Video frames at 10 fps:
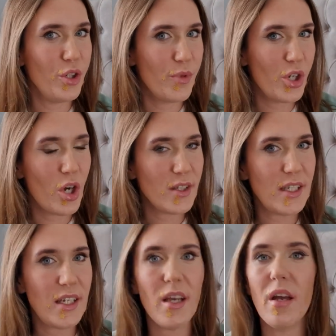
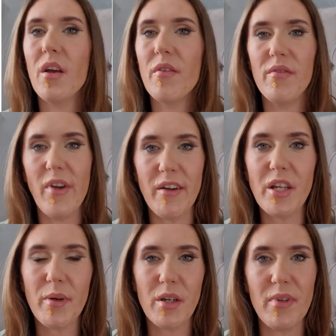iilluminaughtii,
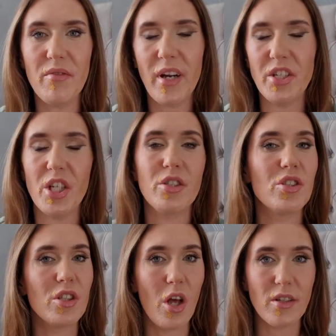very quick refresher because
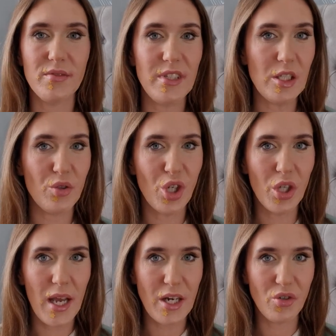there's lots of videos
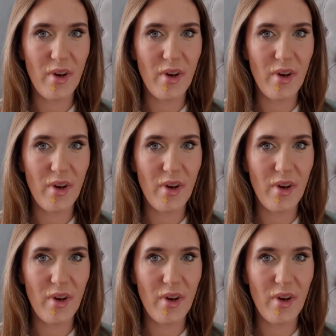online